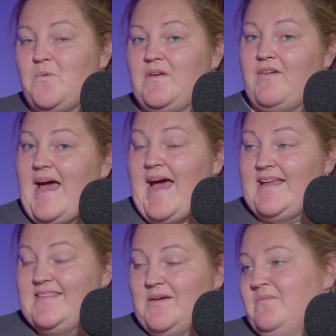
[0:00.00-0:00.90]
We've
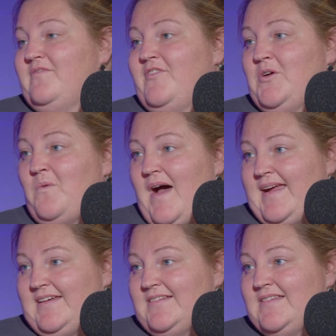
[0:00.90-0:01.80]
had them for a
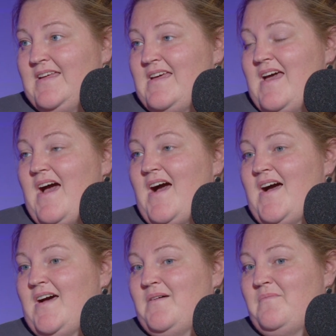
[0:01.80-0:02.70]
while, mm-hmm.
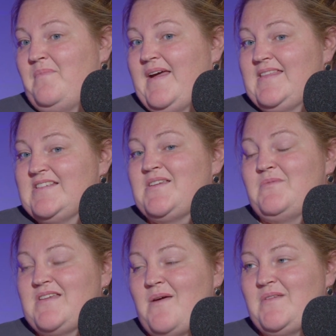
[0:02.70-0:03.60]
uh, but in the
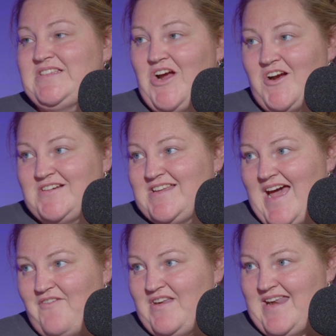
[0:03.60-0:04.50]
summertime, it's hard to
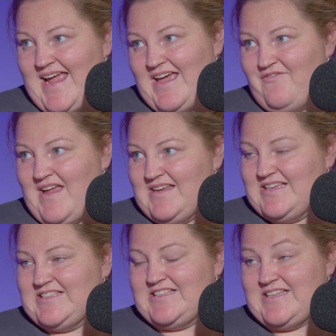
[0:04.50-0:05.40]
have a night event
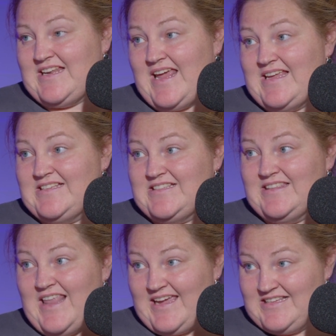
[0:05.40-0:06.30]
because it stays
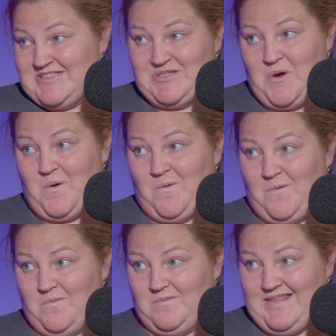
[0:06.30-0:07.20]
light so
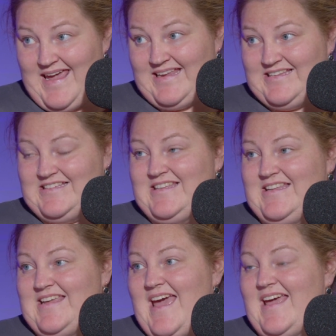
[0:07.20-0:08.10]
late into the
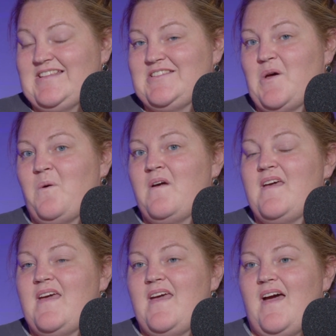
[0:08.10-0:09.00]
day. So
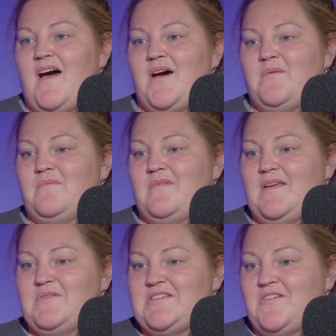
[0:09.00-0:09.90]
um,
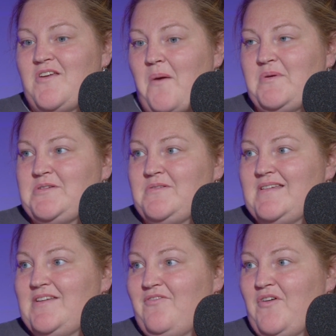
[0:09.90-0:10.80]
it was a good
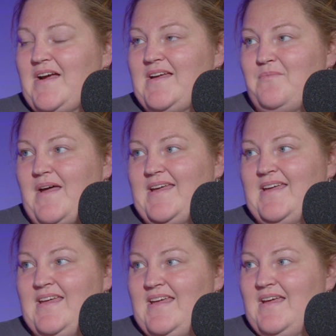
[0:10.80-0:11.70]
opportunity for it.
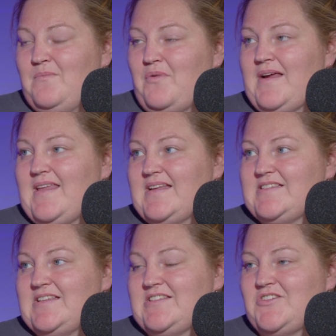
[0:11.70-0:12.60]
By bright
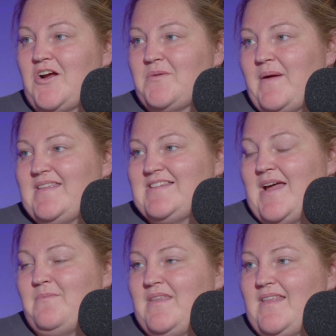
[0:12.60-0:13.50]
lights, it's dark by the
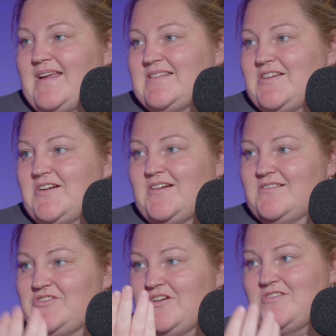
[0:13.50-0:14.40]
time the lights are
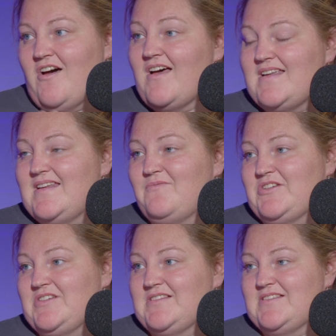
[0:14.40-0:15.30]
turned on,
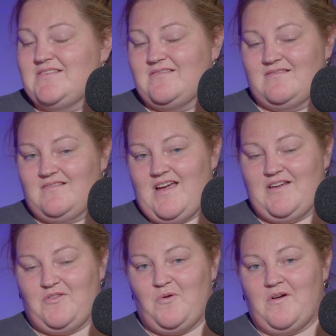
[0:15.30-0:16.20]
which is kind
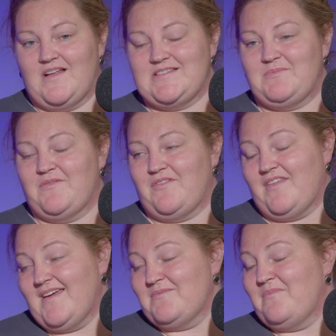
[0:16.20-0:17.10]
of the whole concept of the
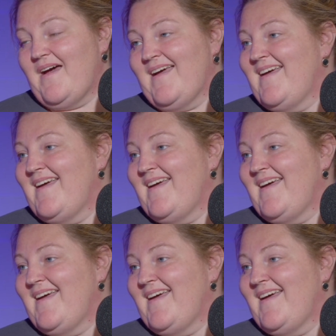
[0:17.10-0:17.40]
thing. But